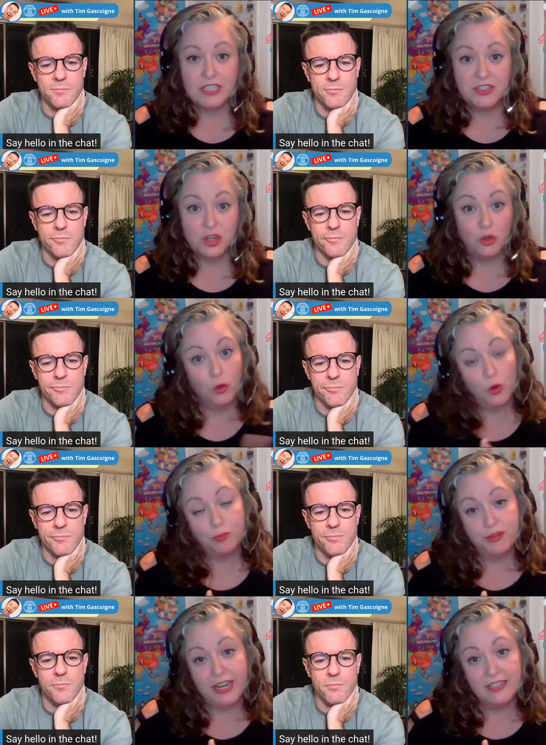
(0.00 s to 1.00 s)
Speaker 1: digital
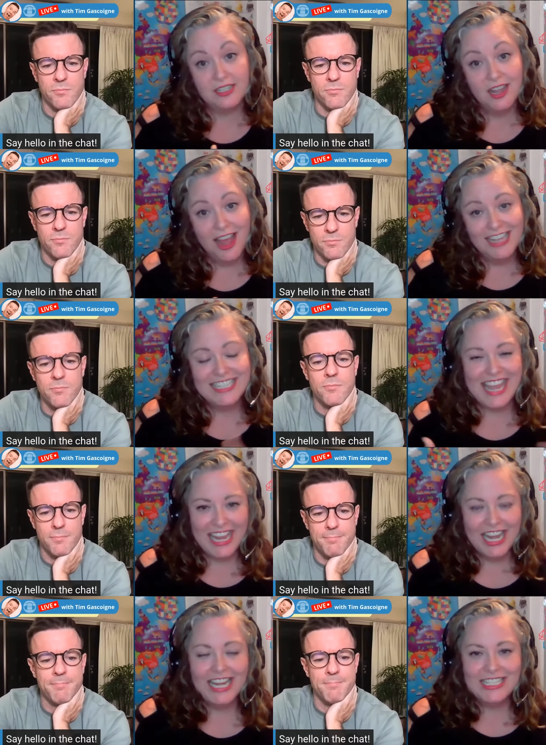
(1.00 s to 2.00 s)
or print, to
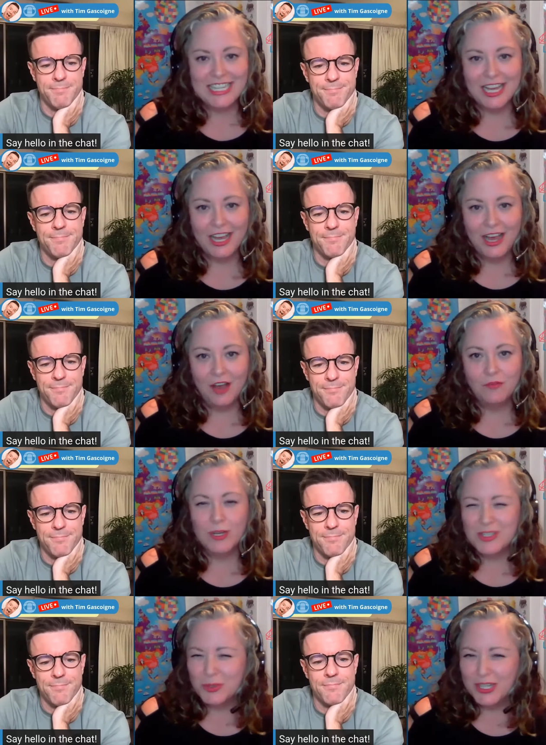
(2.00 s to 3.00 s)
get an mm-hmm. idea of
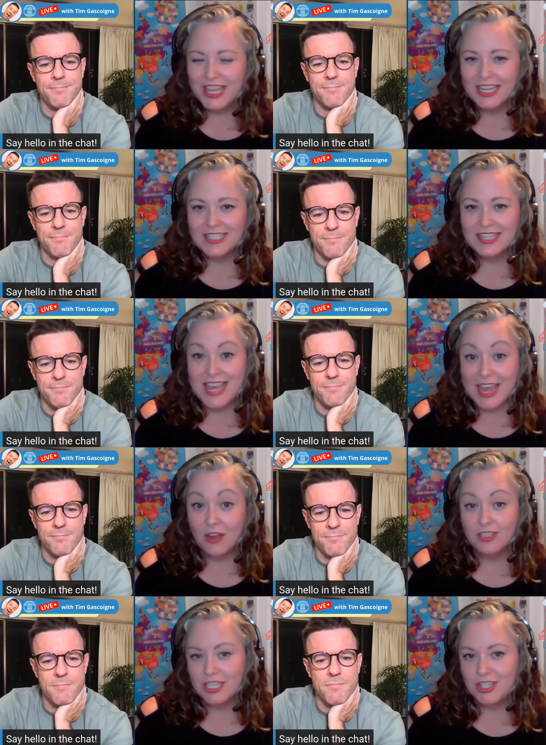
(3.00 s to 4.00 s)
what sort of things they
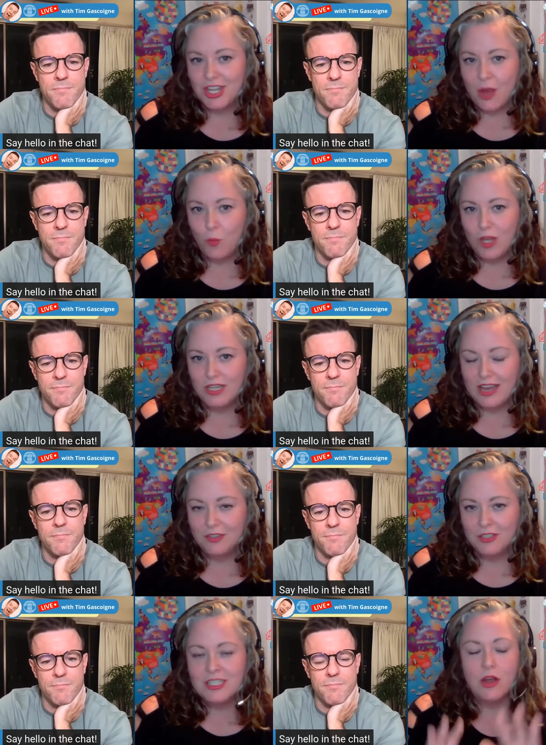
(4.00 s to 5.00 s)
are teaching at what
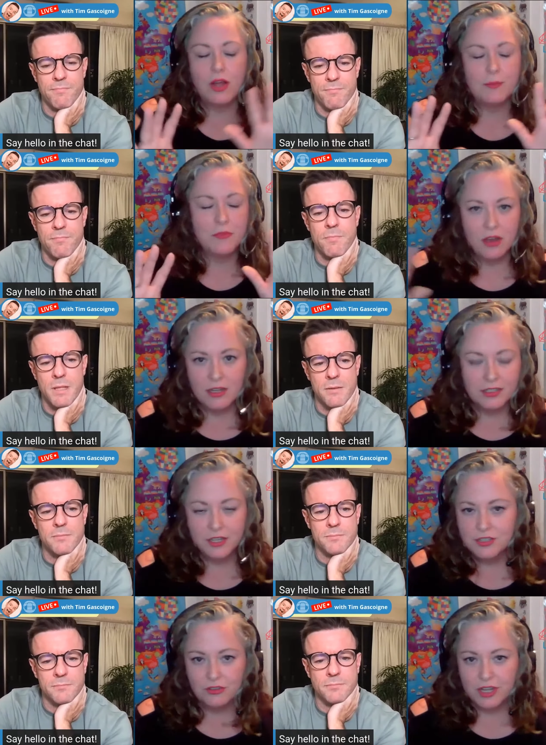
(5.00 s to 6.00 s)
levels. Now, I'm not
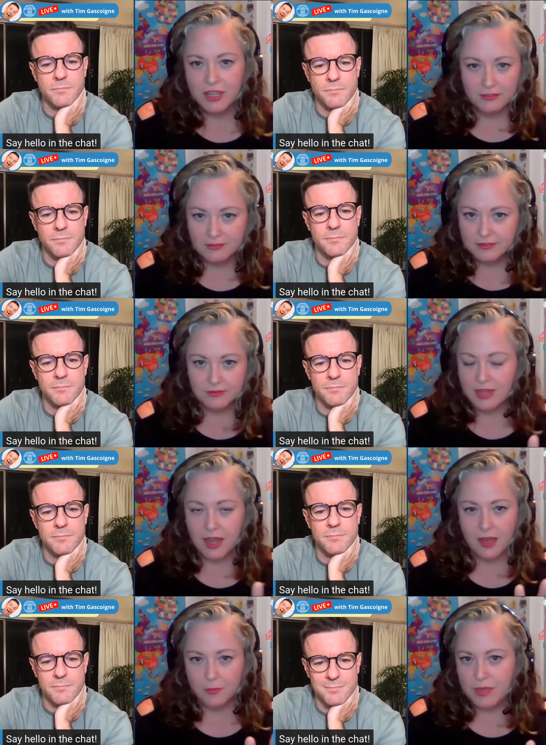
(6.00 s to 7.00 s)
condoning
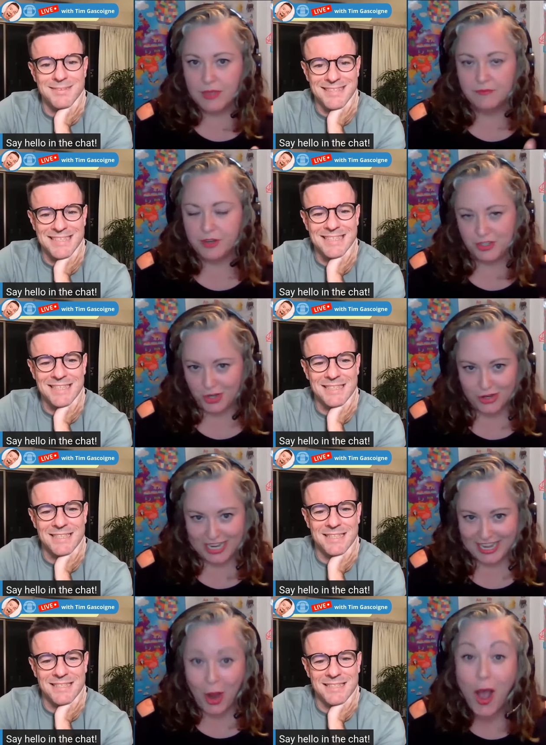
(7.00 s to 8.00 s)
um, infringing on any